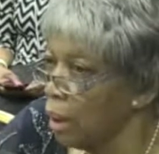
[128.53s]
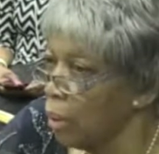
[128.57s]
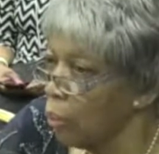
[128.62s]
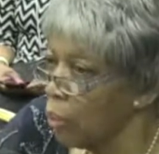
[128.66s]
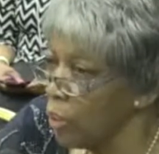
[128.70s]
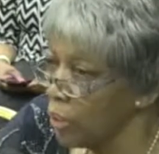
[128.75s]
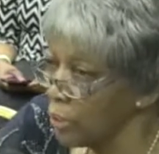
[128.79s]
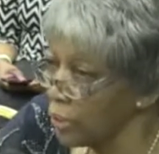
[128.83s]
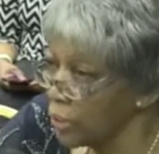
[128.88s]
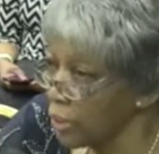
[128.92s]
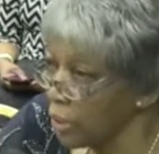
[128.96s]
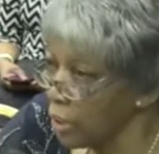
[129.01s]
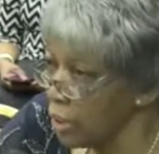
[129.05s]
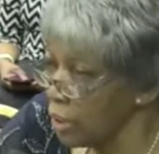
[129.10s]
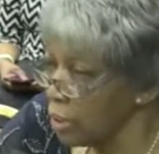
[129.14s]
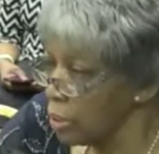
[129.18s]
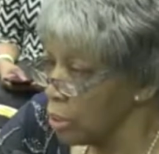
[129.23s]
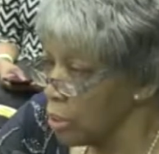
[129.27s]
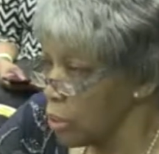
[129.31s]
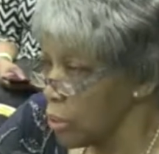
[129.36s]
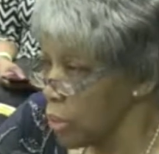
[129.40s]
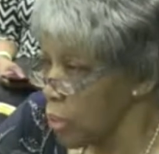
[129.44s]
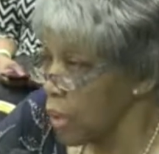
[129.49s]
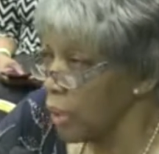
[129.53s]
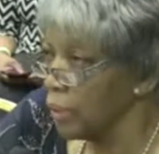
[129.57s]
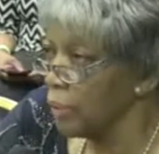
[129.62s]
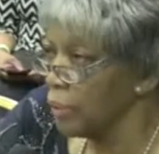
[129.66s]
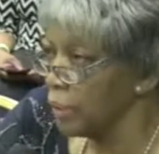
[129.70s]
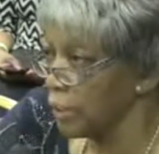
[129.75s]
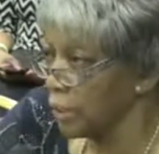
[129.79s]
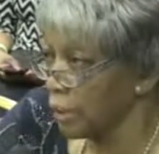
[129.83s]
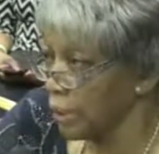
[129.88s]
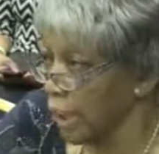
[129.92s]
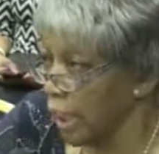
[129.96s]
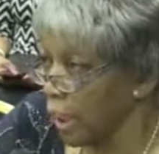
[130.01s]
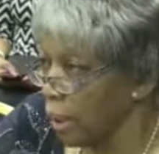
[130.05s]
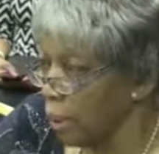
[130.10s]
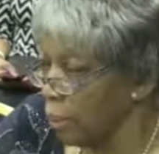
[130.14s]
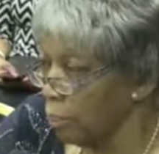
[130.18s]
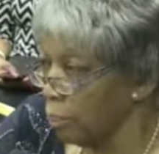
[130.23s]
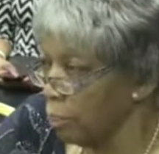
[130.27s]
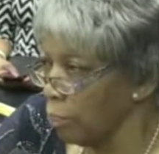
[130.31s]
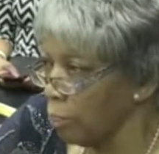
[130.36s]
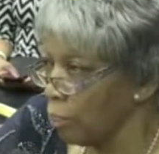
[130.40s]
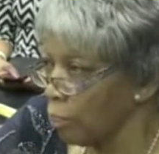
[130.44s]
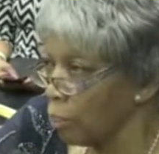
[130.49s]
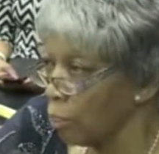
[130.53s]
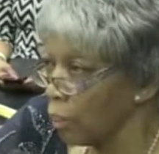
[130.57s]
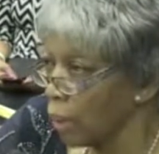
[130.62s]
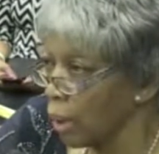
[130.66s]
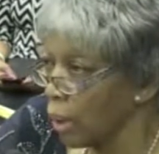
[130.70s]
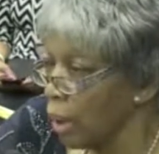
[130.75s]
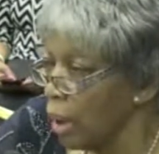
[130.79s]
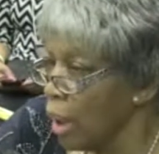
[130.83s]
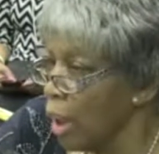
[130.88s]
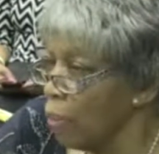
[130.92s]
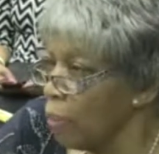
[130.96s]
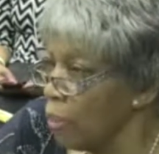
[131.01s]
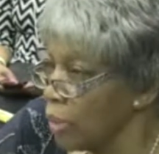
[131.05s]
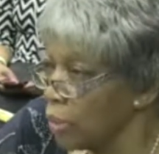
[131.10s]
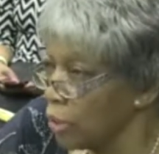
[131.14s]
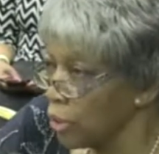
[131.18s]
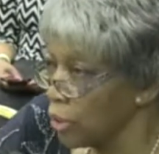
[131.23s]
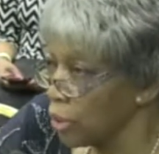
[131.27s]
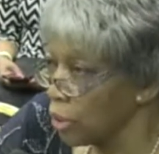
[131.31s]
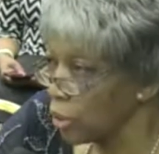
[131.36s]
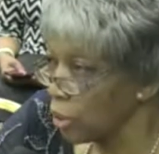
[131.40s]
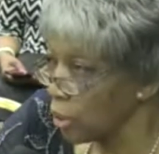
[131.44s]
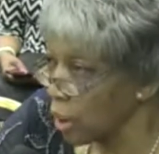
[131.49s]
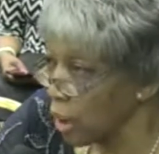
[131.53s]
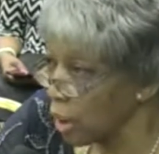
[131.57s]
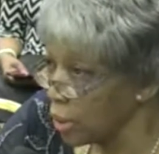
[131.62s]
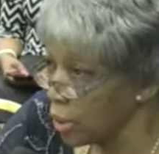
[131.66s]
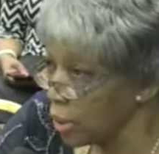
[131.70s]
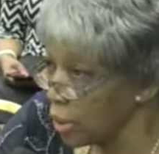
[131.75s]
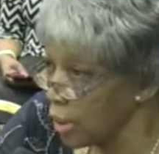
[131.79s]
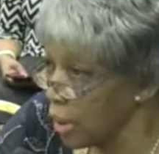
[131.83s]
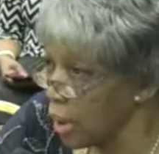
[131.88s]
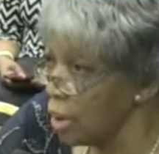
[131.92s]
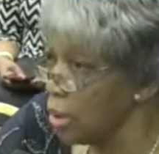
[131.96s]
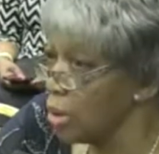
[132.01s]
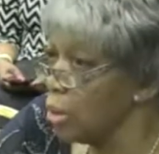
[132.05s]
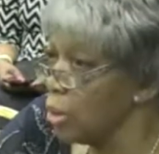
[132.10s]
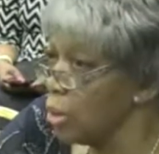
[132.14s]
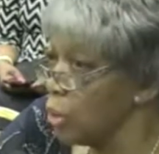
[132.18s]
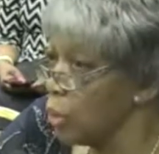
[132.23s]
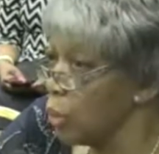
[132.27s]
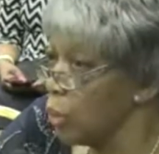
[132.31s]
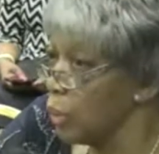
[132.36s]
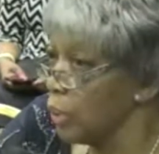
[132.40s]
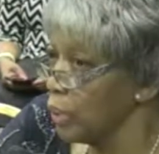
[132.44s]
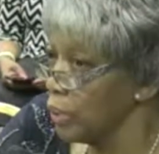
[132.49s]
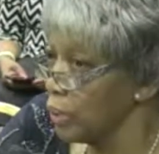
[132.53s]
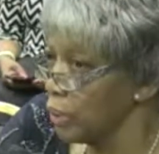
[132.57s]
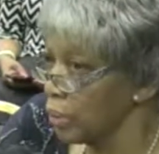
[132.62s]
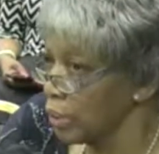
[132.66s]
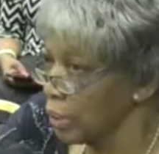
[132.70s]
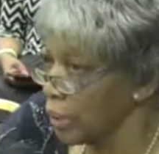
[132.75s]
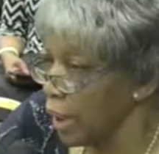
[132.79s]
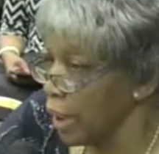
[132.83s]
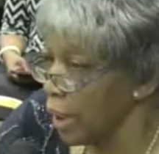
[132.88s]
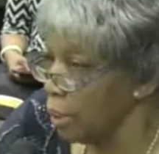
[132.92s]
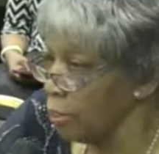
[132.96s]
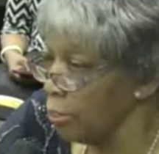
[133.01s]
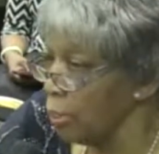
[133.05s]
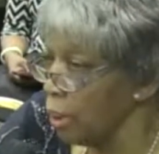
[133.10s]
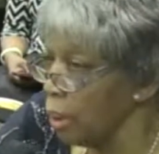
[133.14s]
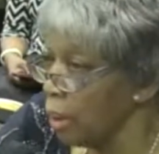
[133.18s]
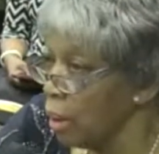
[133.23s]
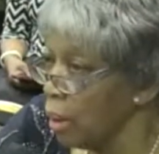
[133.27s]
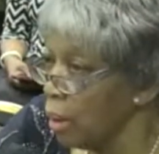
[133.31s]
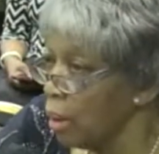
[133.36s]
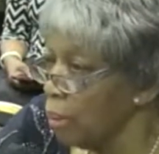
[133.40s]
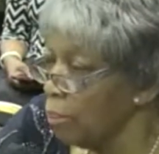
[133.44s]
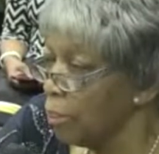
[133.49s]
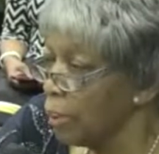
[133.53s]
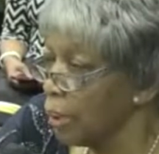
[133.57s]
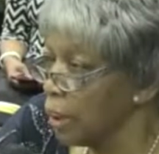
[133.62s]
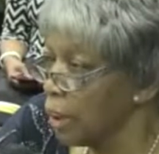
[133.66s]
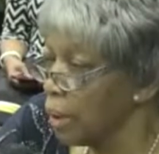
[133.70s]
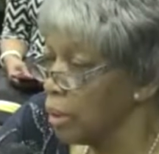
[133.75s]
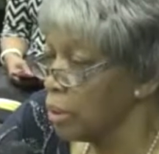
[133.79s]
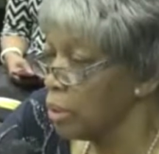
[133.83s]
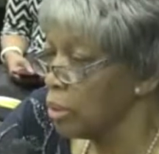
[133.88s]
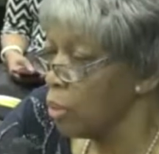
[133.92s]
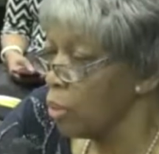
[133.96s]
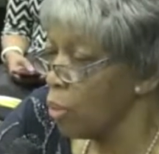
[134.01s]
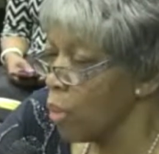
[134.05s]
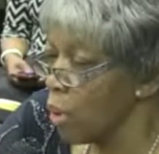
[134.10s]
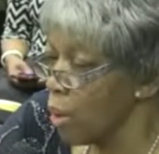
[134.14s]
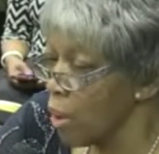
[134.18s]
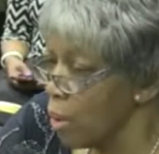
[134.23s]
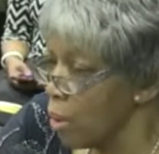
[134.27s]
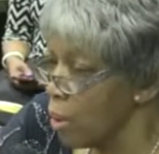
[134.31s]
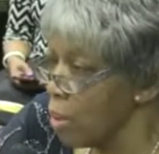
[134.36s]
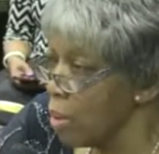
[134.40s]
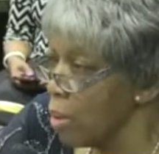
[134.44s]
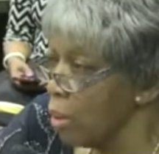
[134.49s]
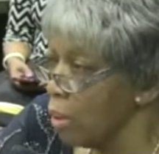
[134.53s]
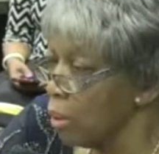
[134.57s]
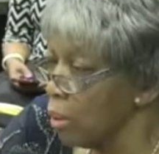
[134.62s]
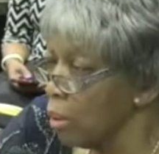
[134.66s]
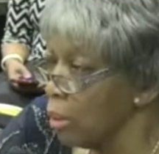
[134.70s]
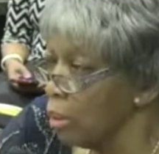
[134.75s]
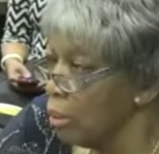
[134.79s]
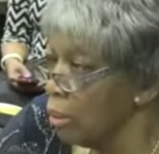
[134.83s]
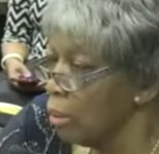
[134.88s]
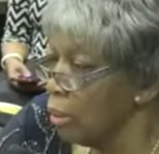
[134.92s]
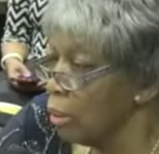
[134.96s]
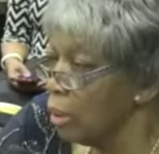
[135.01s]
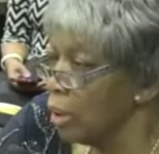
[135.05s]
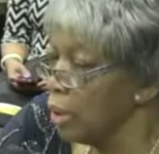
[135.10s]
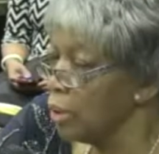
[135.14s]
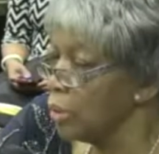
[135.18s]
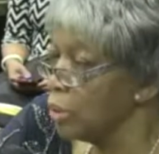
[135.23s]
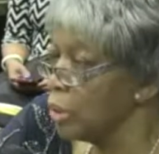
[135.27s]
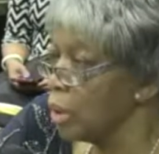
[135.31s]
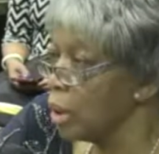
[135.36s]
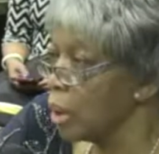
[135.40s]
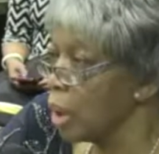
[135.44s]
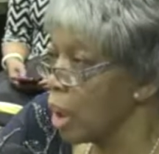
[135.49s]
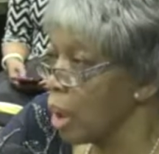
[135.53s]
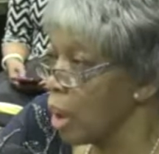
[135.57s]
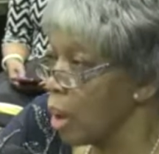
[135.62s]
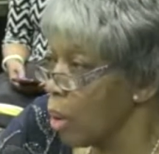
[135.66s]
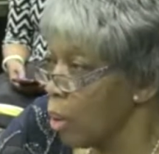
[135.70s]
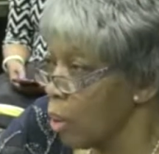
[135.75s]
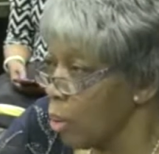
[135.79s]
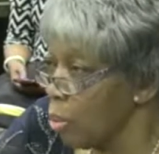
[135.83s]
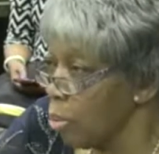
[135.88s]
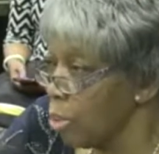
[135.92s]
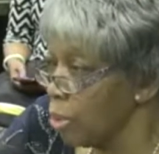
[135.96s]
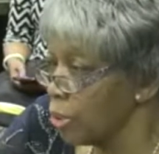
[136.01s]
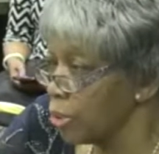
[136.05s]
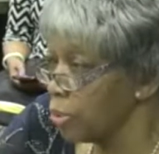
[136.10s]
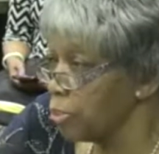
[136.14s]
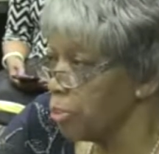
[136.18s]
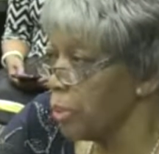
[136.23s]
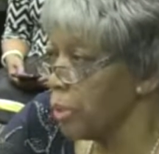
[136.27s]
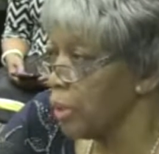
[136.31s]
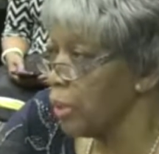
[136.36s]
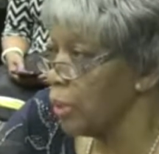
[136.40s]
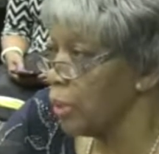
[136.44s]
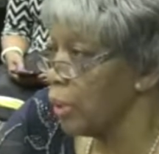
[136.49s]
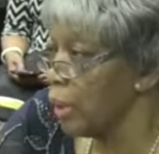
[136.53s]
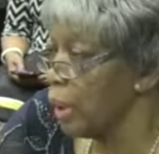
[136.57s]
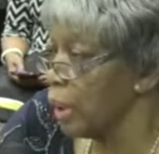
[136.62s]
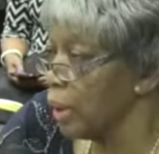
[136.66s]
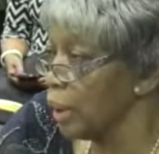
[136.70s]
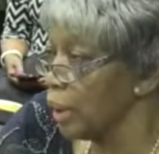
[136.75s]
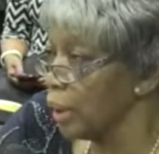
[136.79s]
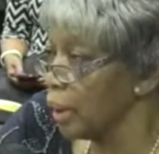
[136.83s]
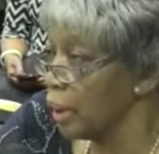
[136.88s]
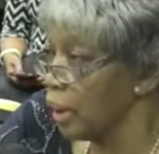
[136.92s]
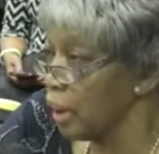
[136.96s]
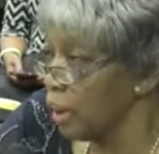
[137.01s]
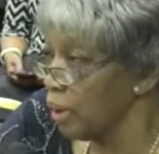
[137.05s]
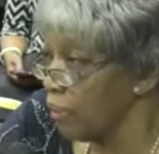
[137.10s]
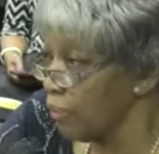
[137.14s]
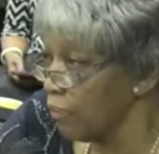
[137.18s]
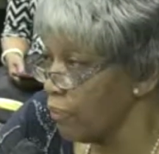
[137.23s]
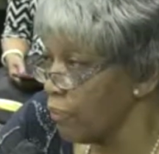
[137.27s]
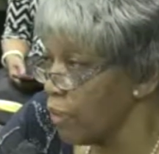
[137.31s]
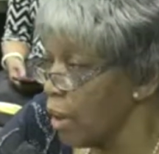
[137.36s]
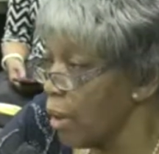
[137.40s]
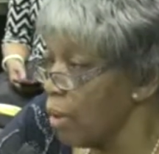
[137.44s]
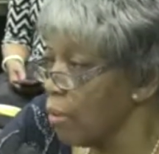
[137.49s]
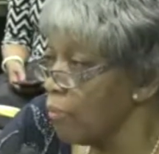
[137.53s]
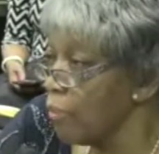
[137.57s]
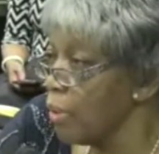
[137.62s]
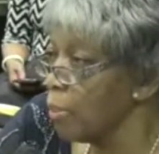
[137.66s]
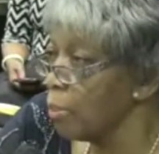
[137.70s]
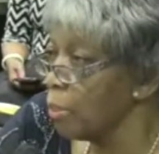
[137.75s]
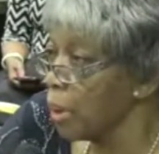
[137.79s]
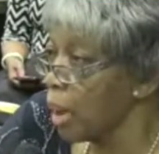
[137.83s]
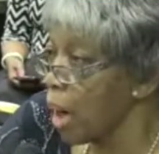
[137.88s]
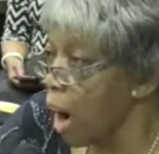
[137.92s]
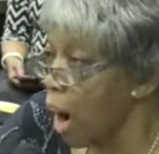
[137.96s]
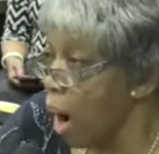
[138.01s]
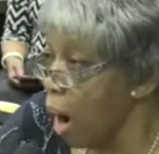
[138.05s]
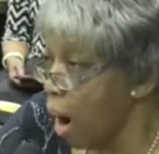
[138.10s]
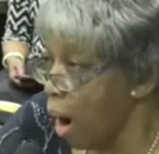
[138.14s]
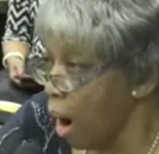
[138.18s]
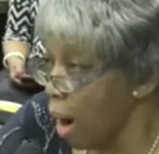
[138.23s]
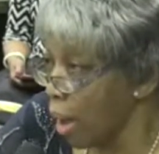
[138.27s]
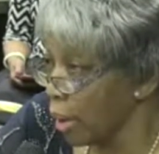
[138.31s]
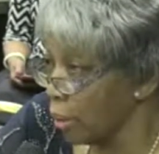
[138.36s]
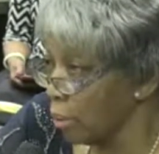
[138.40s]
We're still doing the same, and we should continue doing the same, because the world is a global sphere and a gift from God.